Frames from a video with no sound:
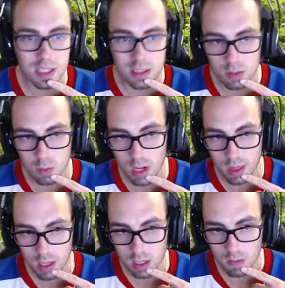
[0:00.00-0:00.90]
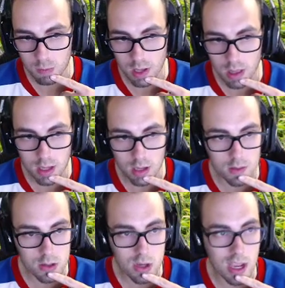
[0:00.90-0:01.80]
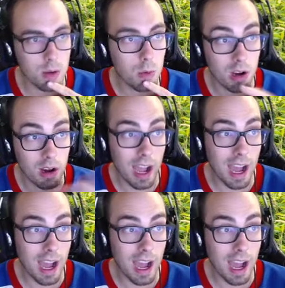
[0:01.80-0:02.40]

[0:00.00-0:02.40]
This is what I think of when I think of a jaguar.